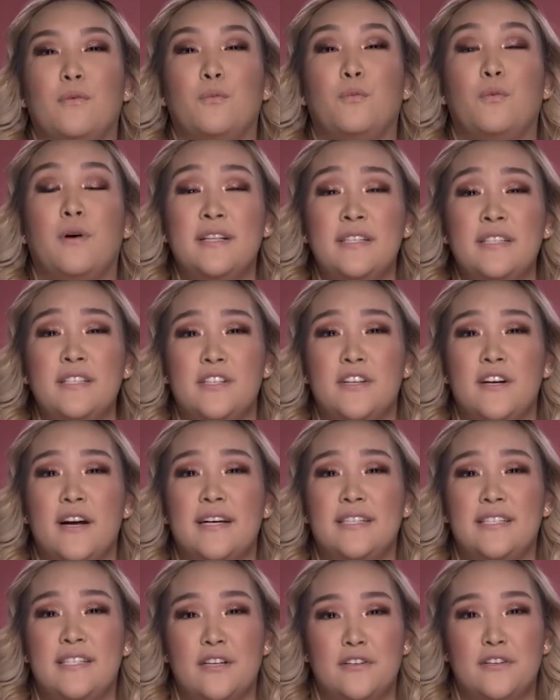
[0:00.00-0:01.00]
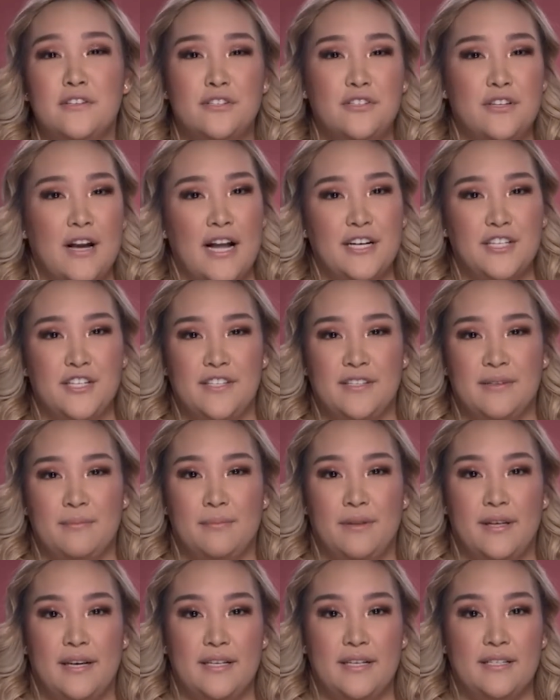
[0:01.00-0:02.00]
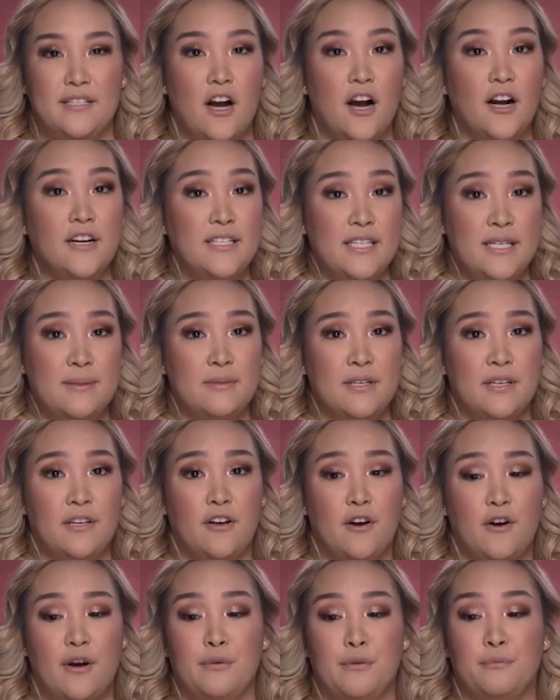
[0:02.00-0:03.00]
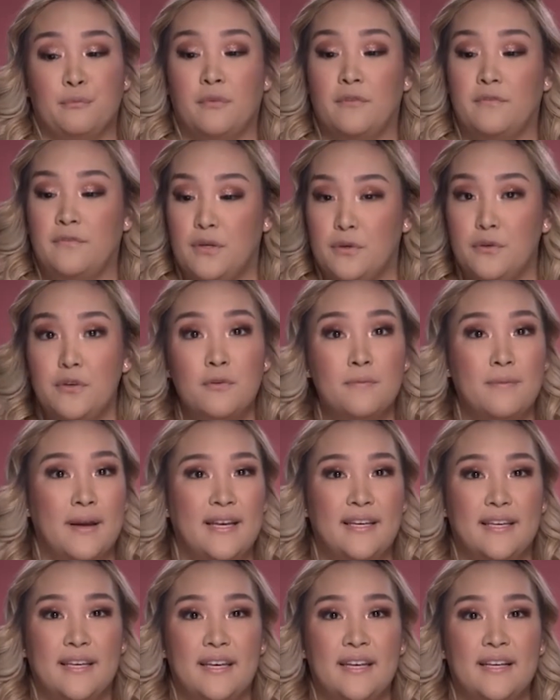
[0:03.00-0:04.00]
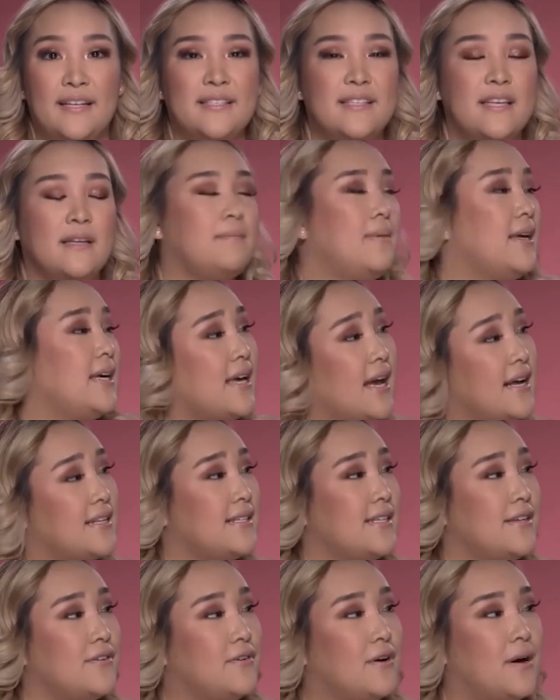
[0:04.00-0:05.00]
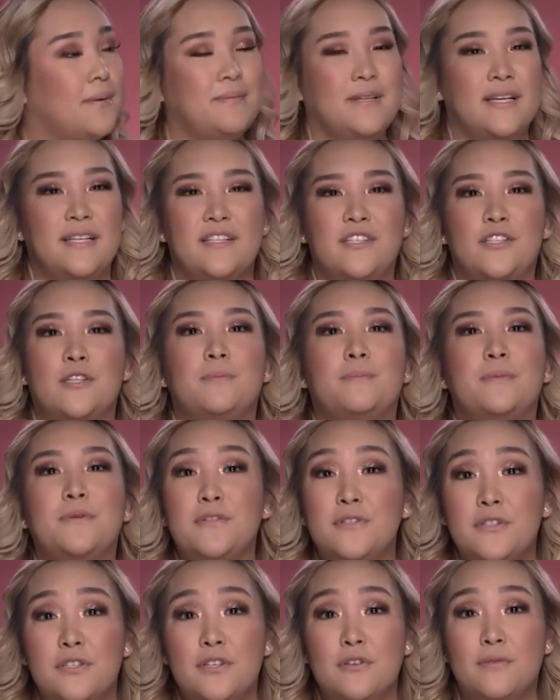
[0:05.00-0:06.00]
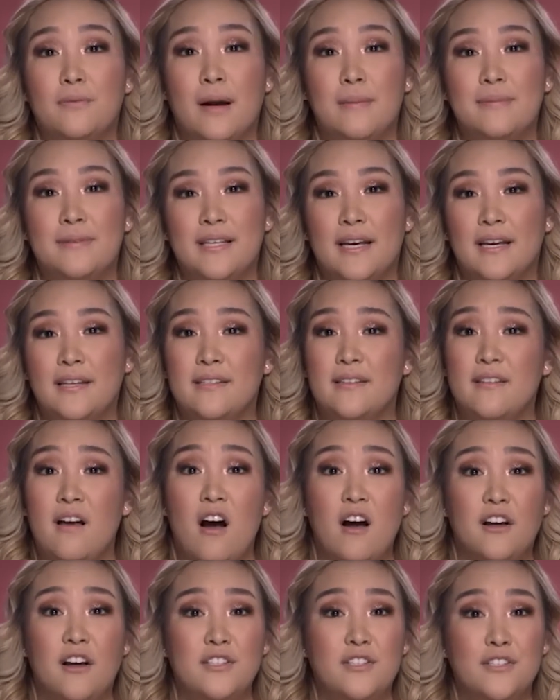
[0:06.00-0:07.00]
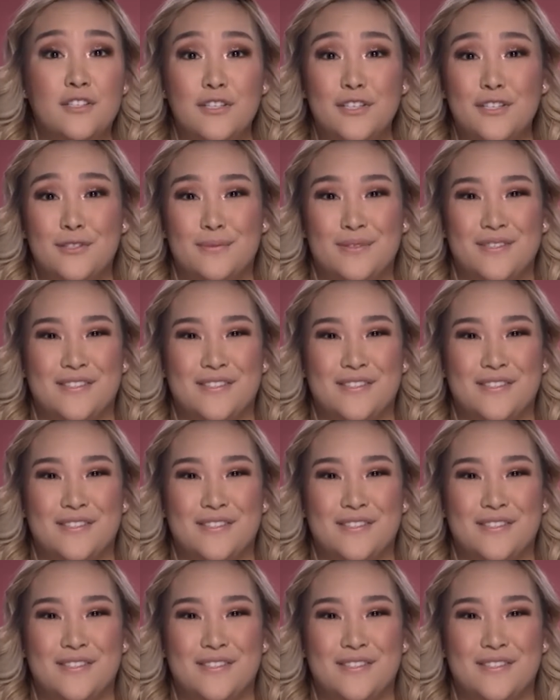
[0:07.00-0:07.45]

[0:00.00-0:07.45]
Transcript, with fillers: Once your SEO strategy is in place, our team's gonna go ahead and review your rankings and make SEO updates to boost your website on search